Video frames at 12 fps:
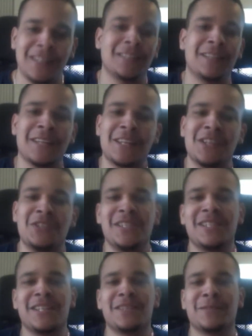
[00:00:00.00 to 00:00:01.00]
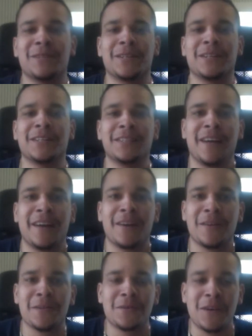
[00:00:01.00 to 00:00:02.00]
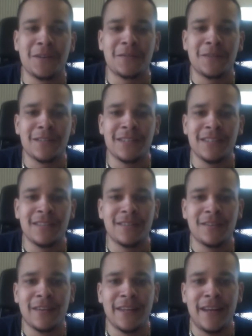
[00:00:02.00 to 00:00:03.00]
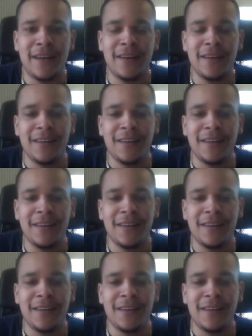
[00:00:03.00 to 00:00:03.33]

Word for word: thank you, Jesus, for dying on the cross for our sins and all that.